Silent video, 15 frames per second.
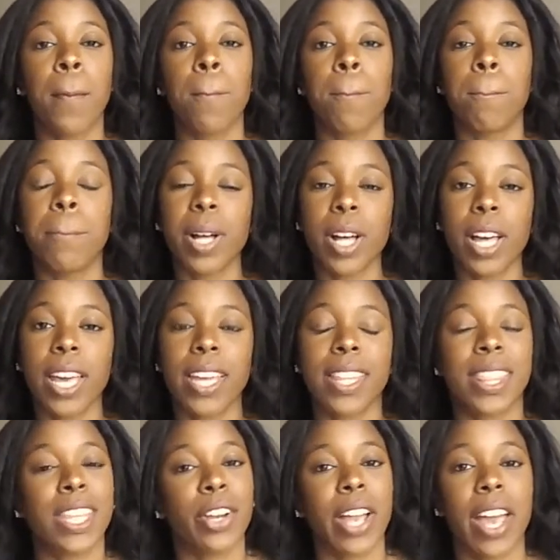but
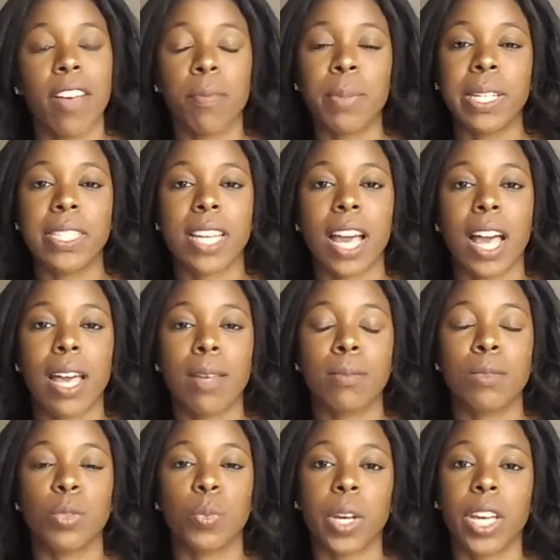there have been times
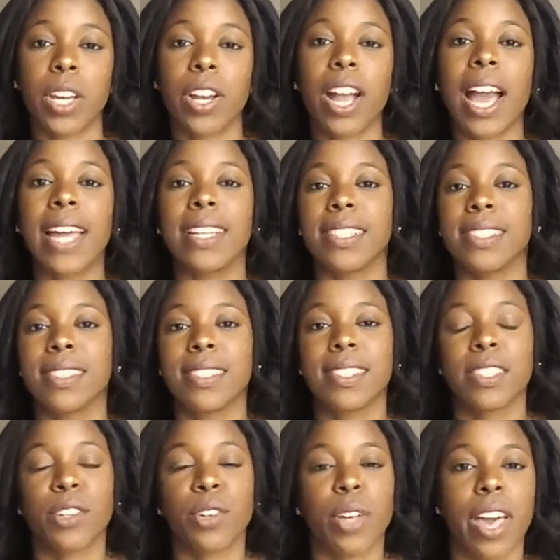where I did
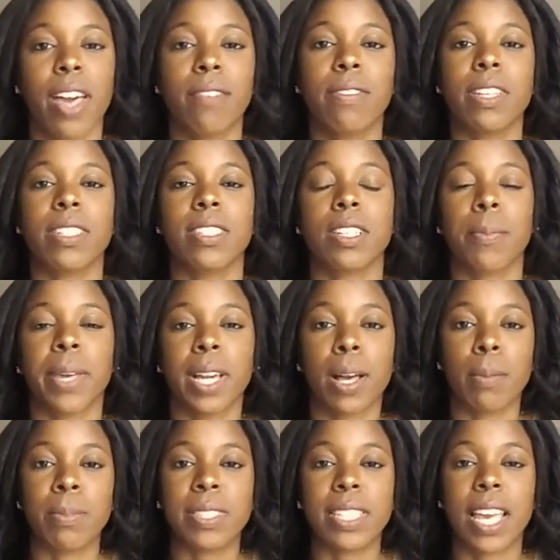still have a stomach
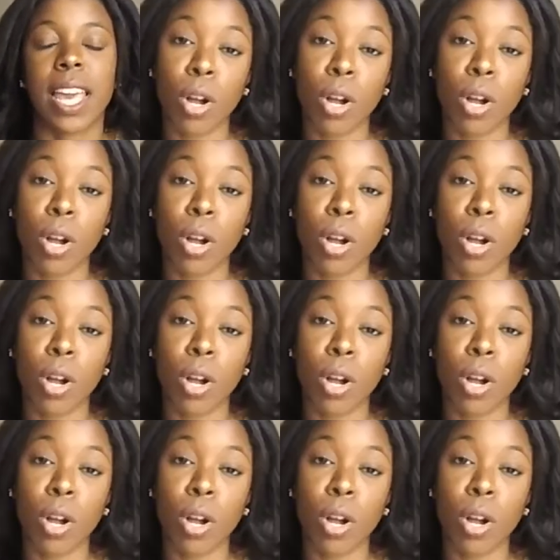upset.